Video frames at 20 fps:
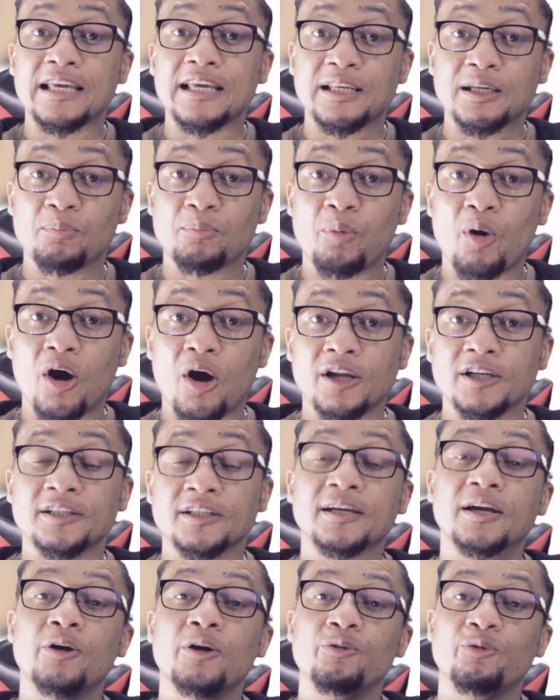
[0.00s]
in a pod
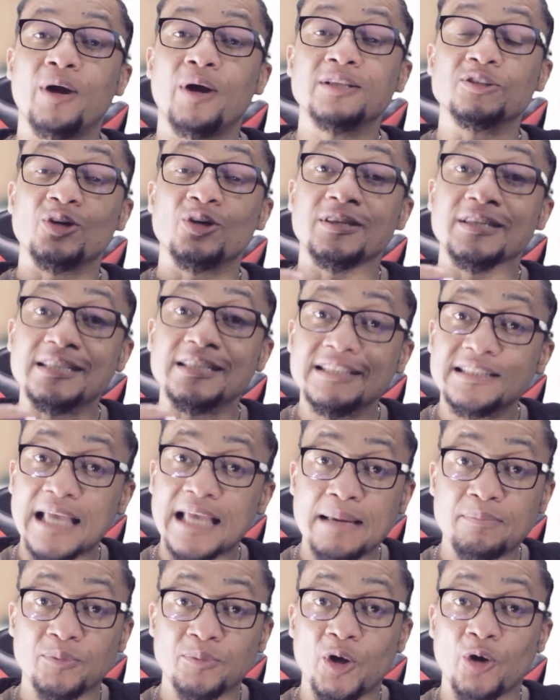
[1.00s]
runs on the
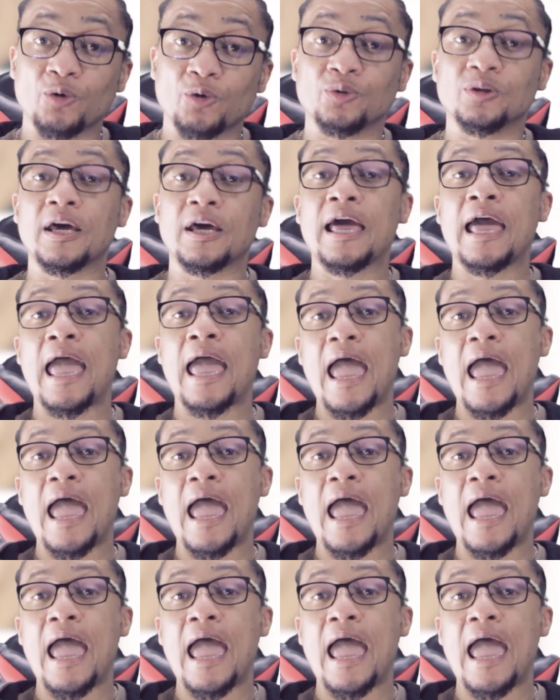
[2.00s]
same node,